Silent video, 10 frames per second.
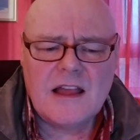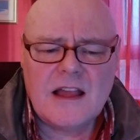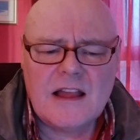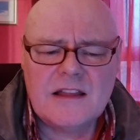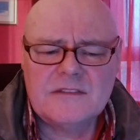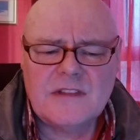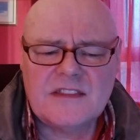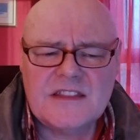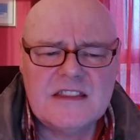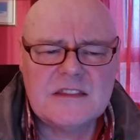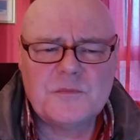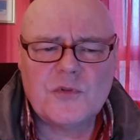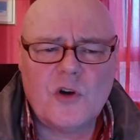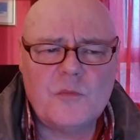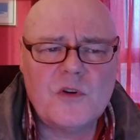I think the
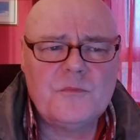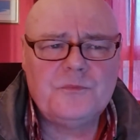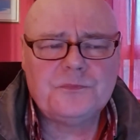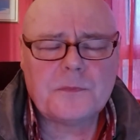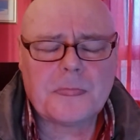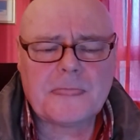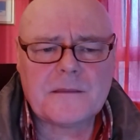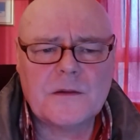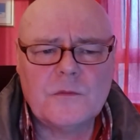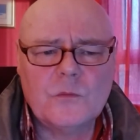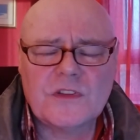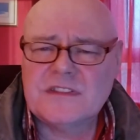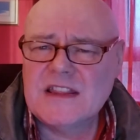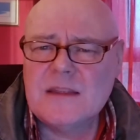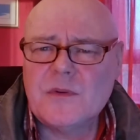problem with
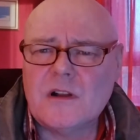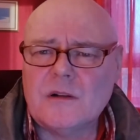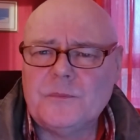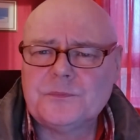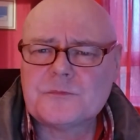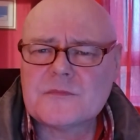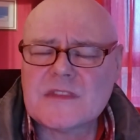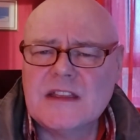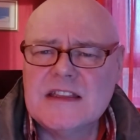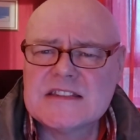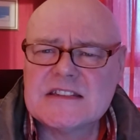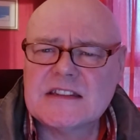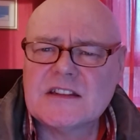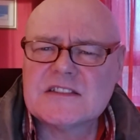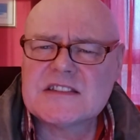Labour is
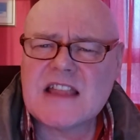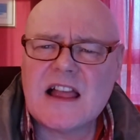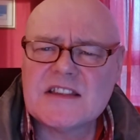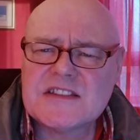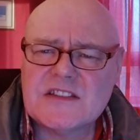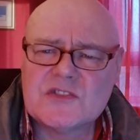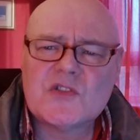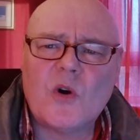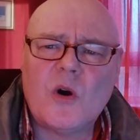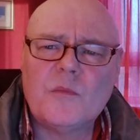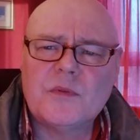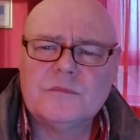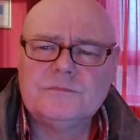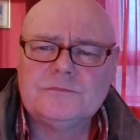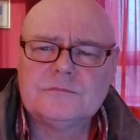it starts at the top.
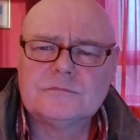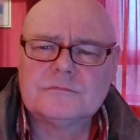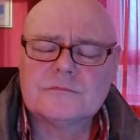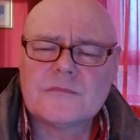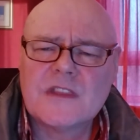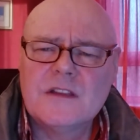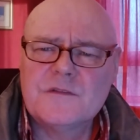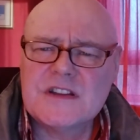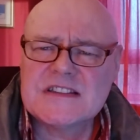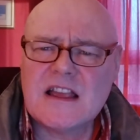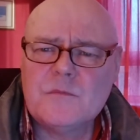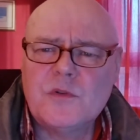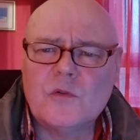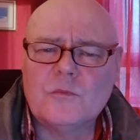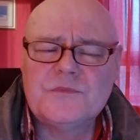For
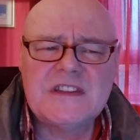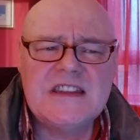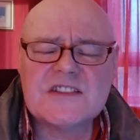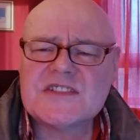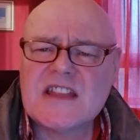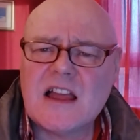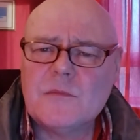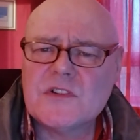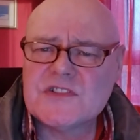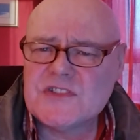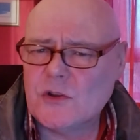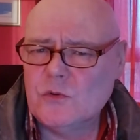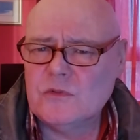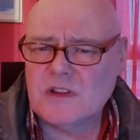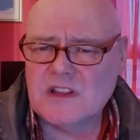example, Keir Starmer is
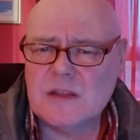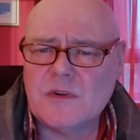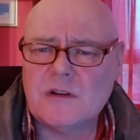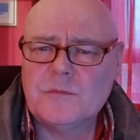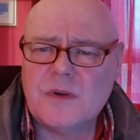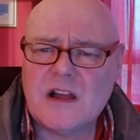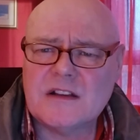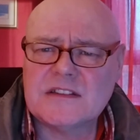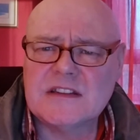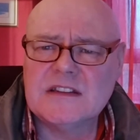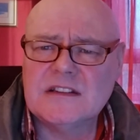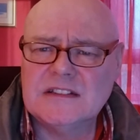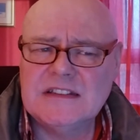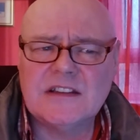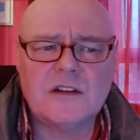now the Labour Party
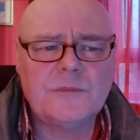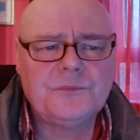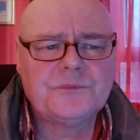leader.